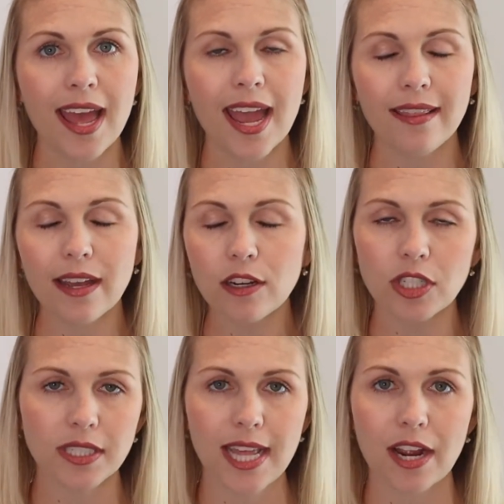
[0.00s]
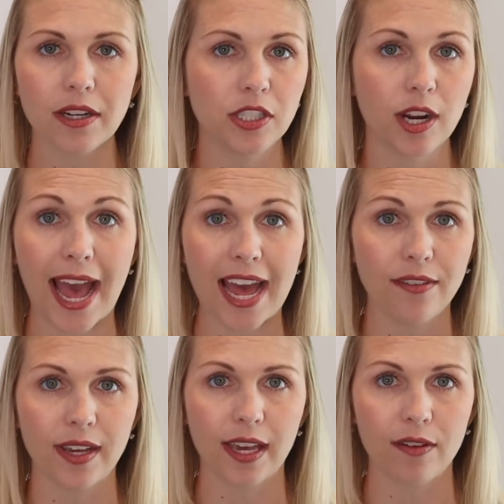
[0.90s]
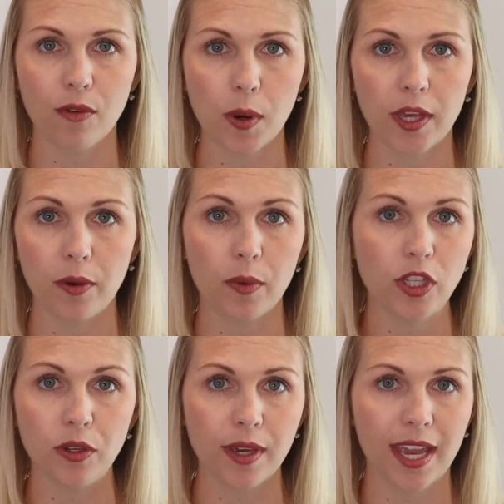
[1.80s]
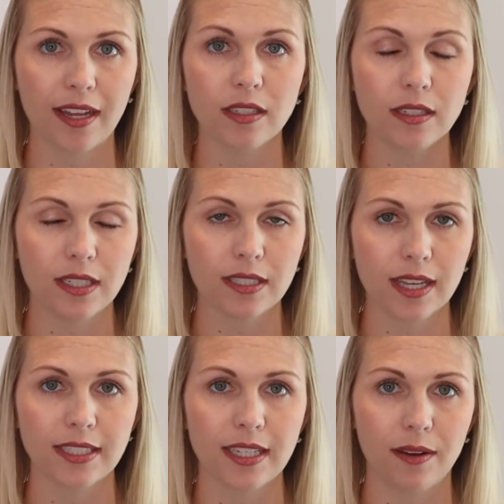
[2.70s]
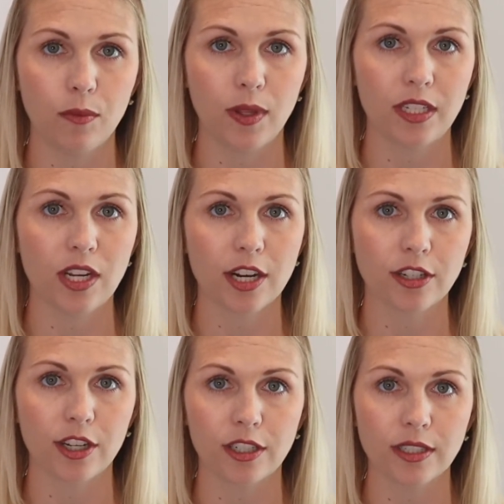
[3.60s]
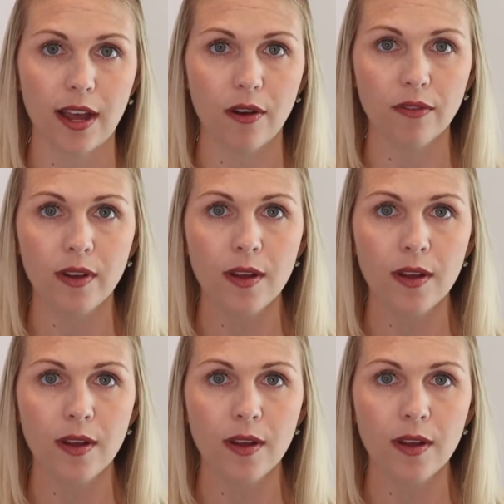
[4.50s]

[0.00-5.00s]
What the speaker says: And they're just there as your advocate for you when you can't discuss it with the doctor yourself.